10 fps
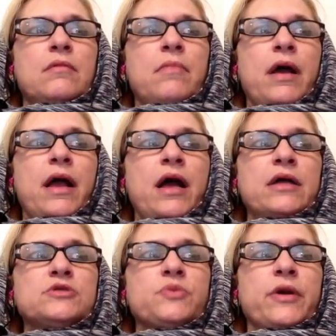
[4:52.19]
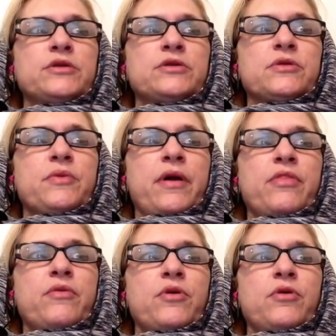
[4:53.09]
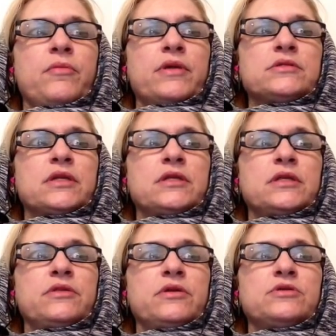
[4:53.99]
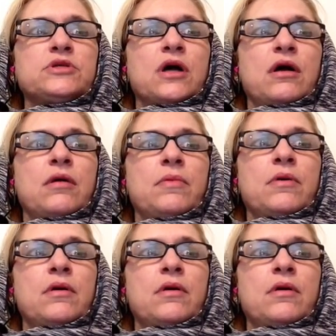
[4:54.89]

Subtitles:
My eyes wandered around the room as they did their job.